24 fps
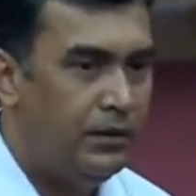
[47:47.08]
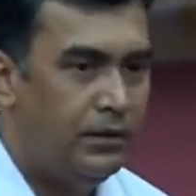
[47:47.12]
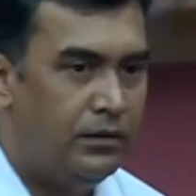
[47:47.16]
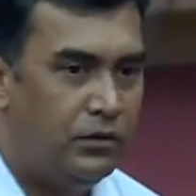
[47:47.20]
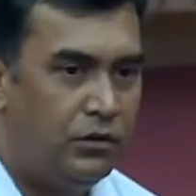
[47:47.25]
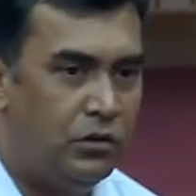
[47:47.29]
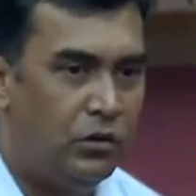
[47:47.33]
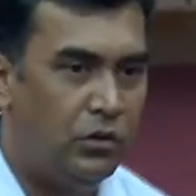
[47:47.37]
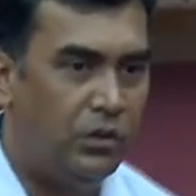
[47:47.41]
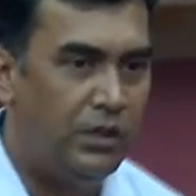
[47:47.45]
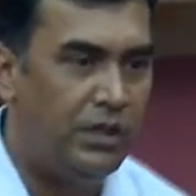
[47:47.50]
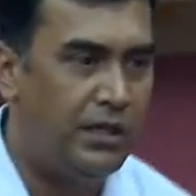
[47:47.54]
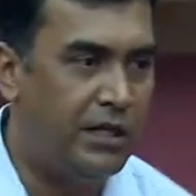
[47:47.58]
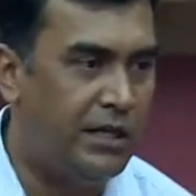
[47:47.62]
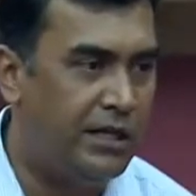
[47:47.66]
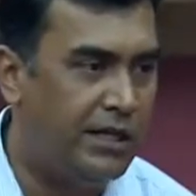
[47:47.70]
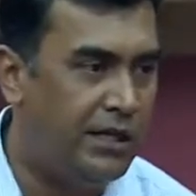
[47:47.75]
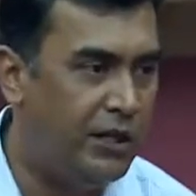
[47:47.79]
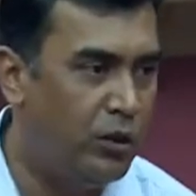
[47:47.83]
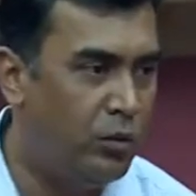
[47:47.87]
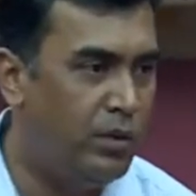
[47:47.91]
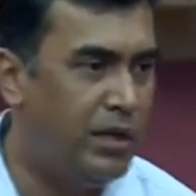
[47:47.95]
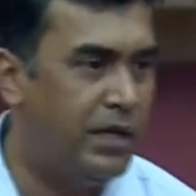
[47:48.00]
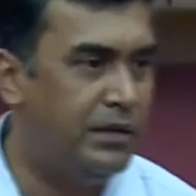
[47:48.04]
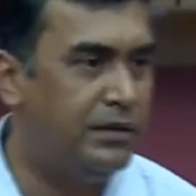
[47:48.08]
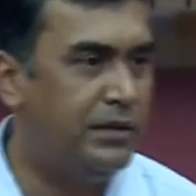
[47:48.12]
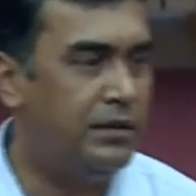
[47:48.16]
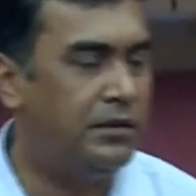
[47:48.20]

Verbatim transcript: so, in a Illumina